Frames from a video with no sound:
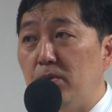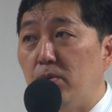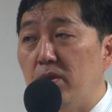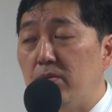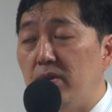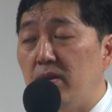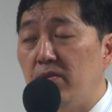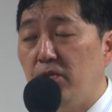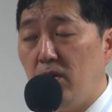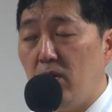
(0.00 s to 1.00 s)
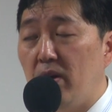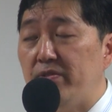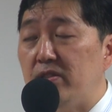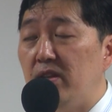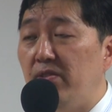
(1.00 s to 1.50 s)
3:23. For all
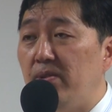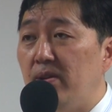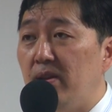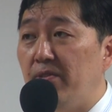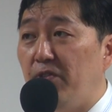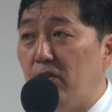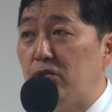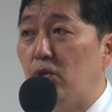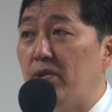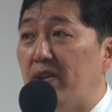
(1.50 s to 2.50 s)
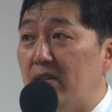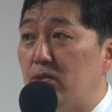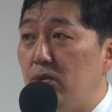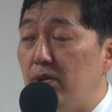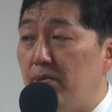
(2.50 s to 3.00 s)
have sinned and fall short of God's
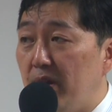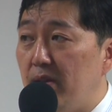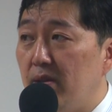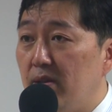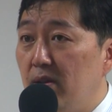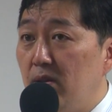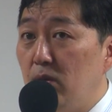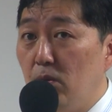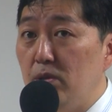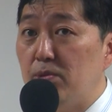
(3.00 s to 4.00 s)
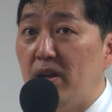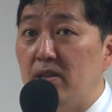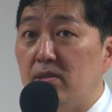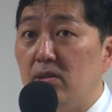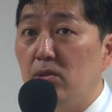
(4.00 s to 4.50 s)
glory, right? No one's
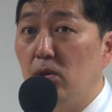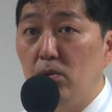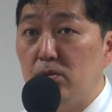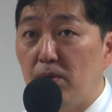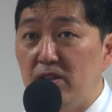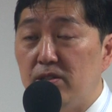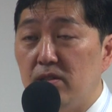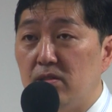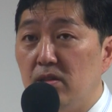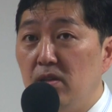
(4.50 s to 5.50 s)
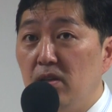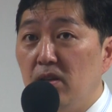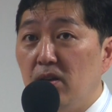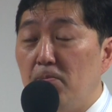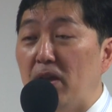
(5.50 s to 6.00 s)
right. No one's righteous.
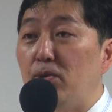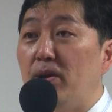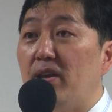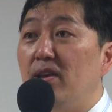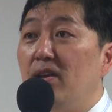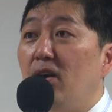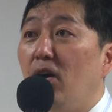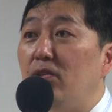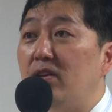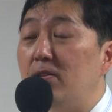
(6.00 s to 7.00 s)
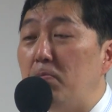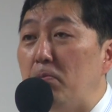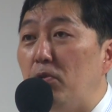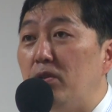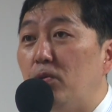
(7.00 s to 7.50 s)
By the way, all the good
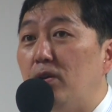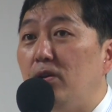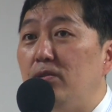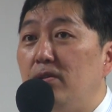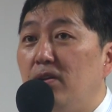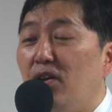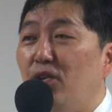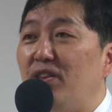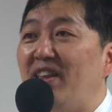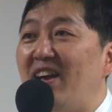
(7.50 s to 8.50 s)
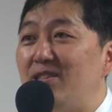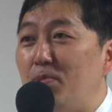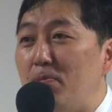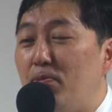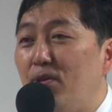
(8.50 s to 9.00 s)
people in the world, all the nice
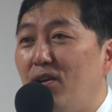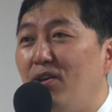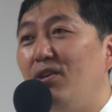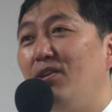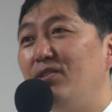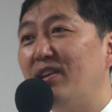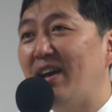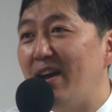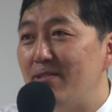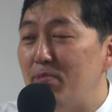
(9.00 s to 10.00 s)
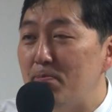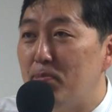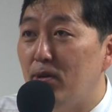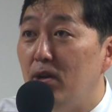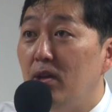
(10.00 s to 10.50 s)
people, all the kind
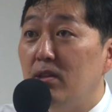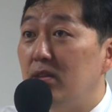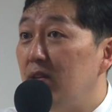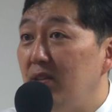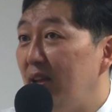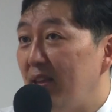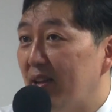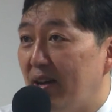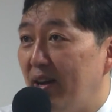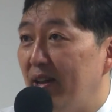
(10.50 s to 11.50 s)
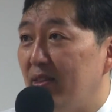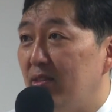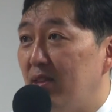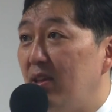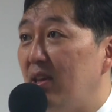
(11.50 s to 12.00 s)
people, they're not that kind.
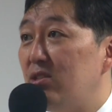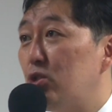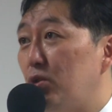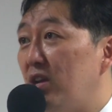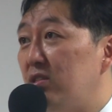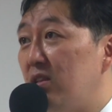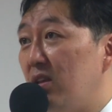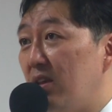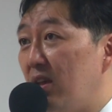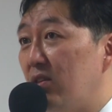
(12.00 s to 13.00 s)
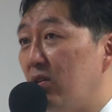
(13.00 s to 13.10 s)
They get stressed, they get